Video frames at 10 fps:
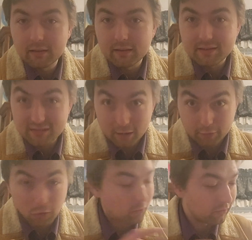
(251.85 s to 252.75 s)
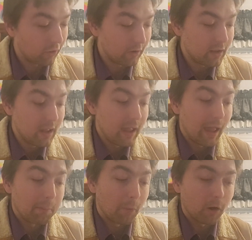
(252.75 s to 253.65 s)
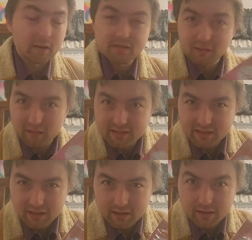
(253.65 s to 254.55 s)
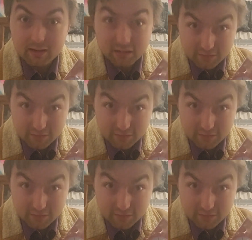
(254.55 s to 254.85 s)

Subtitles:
his death row attorney, and Marty Zielinski, his